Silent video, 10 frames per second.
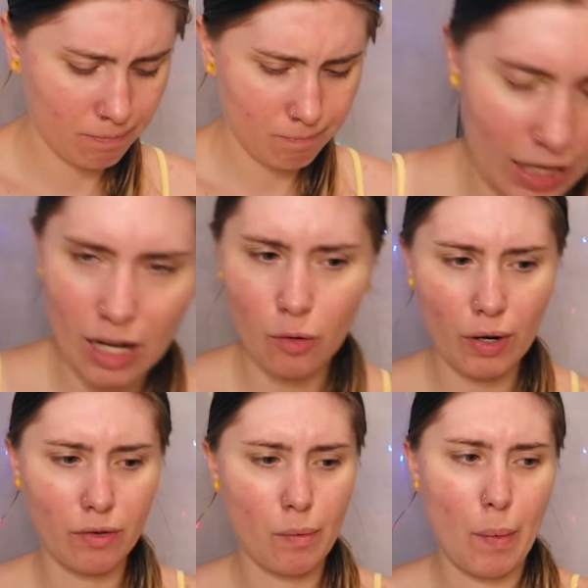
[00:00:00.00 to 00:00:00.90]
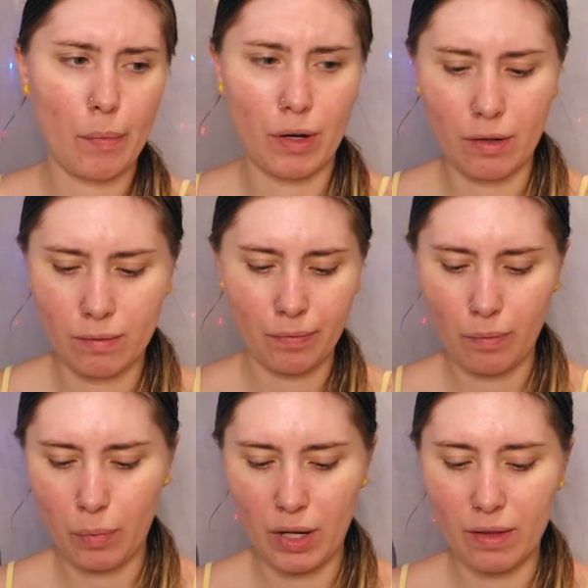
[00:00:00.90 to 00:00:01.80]
Can't quite remember,
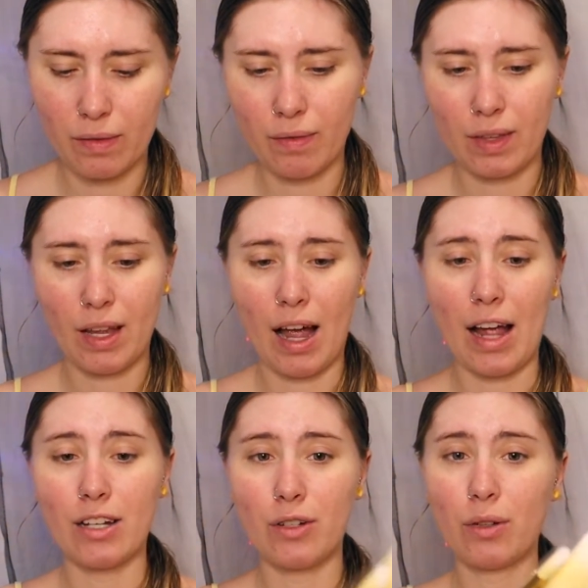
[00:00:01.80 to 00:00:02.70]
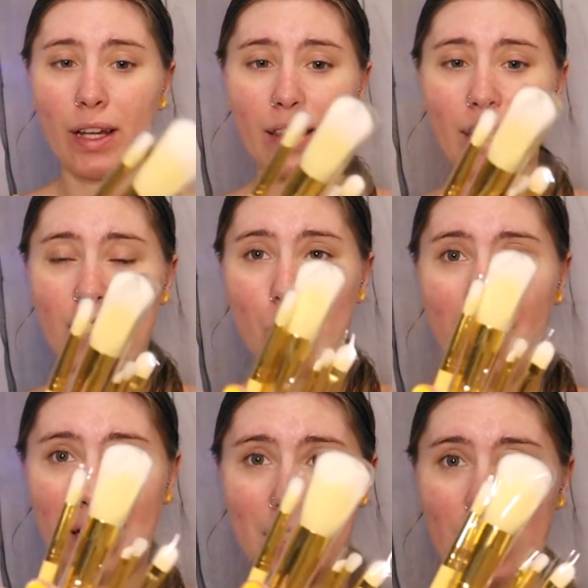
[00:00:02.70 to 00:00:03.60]
but I do like this
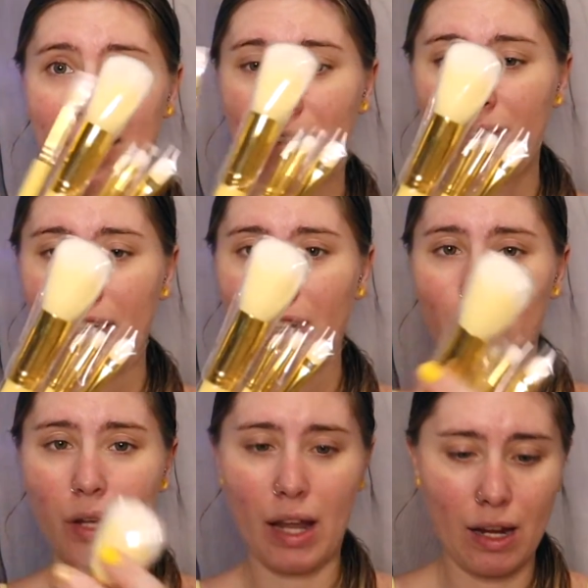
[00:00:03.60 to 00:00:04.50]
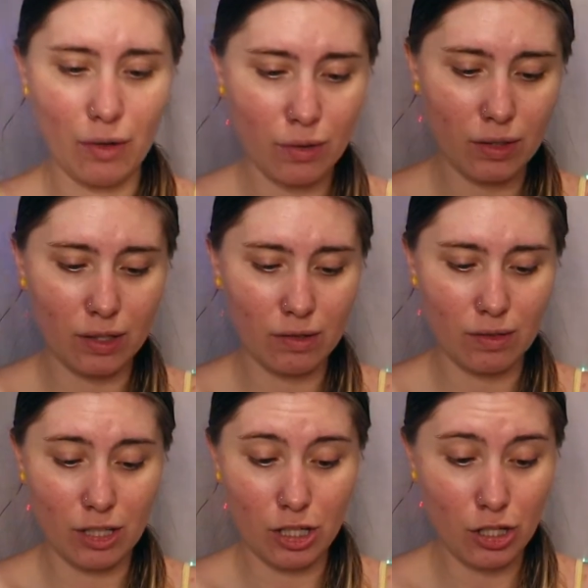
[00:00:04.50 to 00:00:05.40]
pastel yellow candle. They're
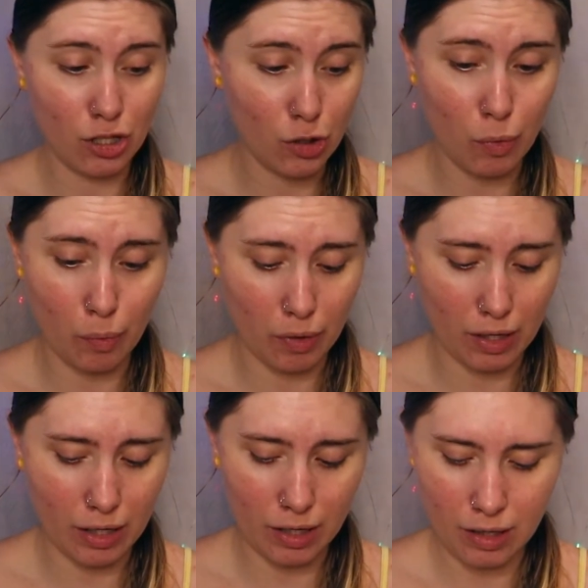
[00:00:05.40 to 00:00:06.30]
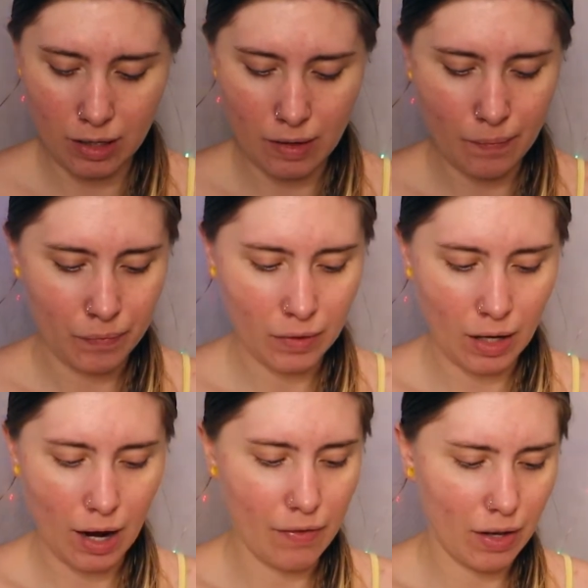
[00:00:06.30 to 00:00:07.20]
super pretty.
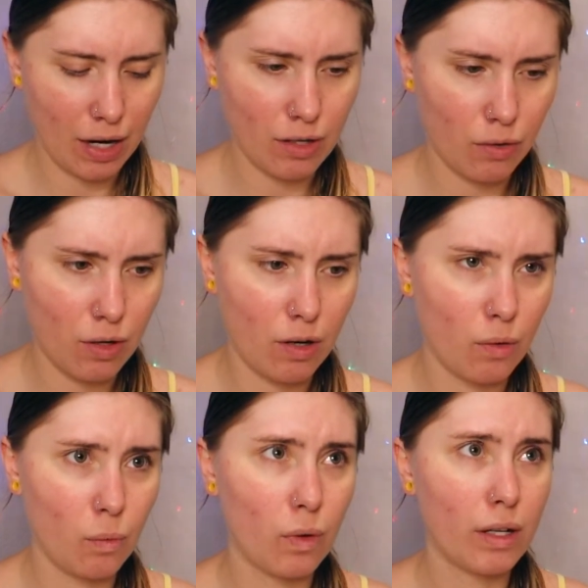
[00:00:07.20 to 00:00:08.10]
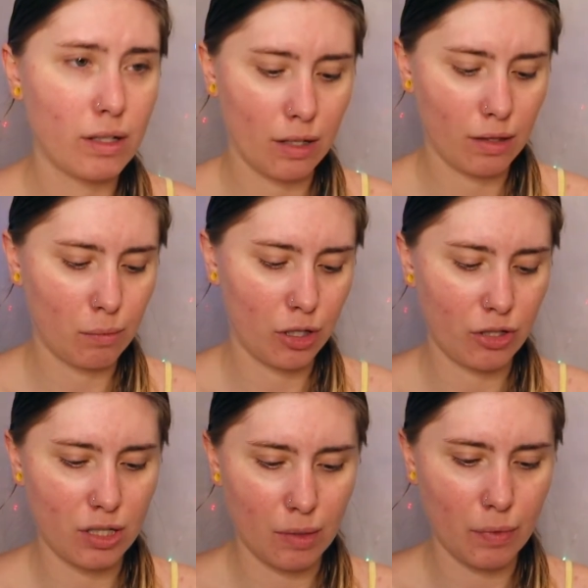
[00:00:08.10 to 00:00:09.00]
And then I don't know what other
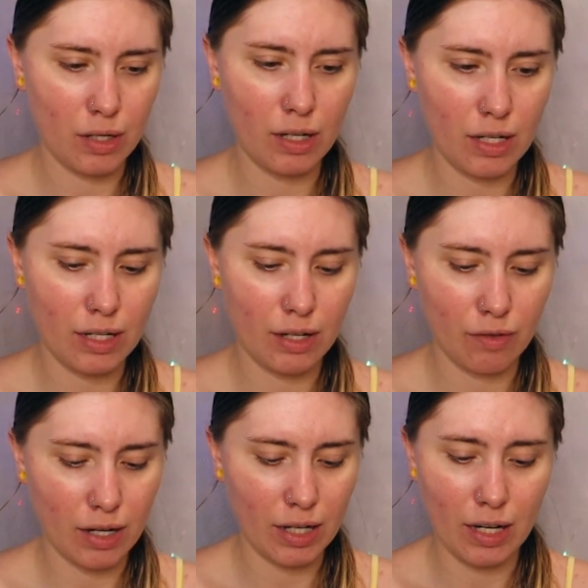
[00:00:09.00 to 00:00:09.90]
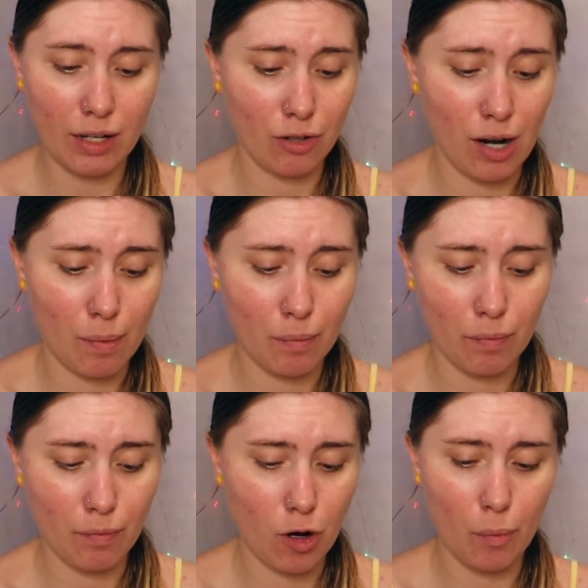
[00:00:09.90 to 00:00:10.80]
brushes I'm going to need to get ready. I didn't grab
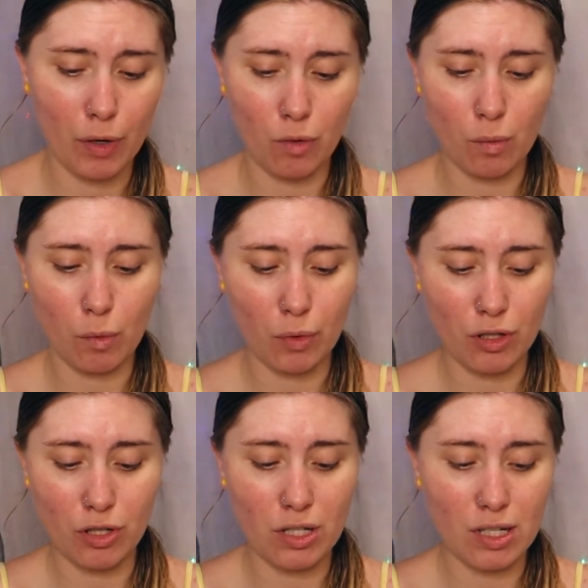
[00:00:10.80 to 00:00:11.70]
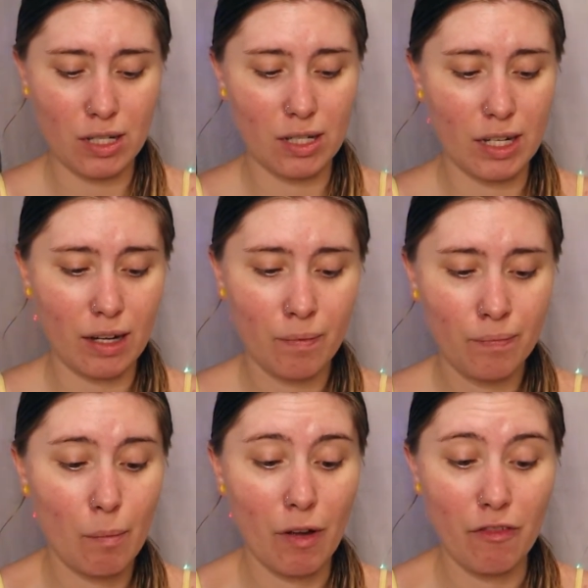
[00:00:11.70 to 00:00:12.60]
all my normal brushes because like
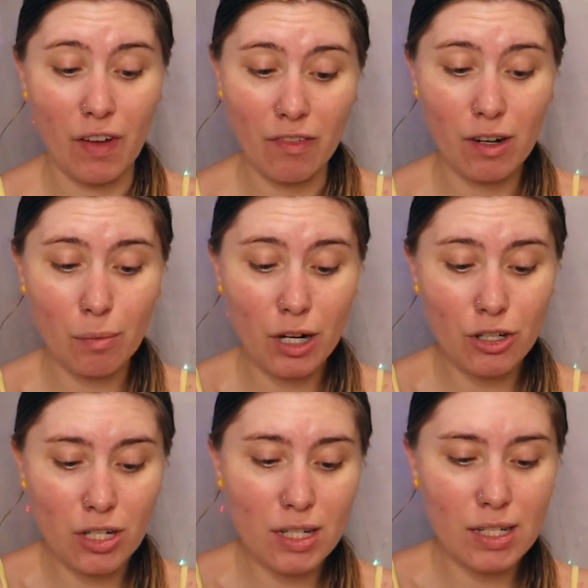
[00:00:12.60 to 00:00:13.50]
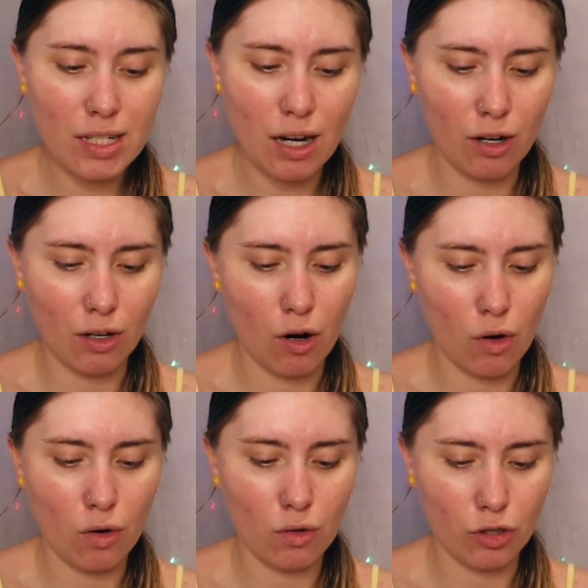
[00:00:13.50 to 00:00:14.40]
my favorite brushes are
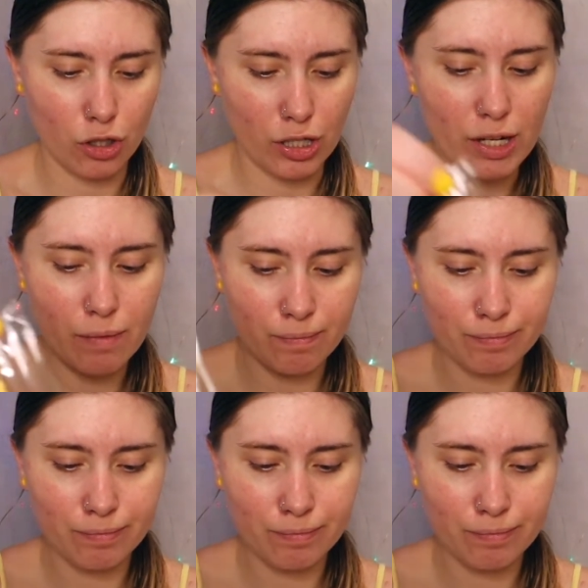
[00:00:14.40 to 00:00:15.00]
all dirty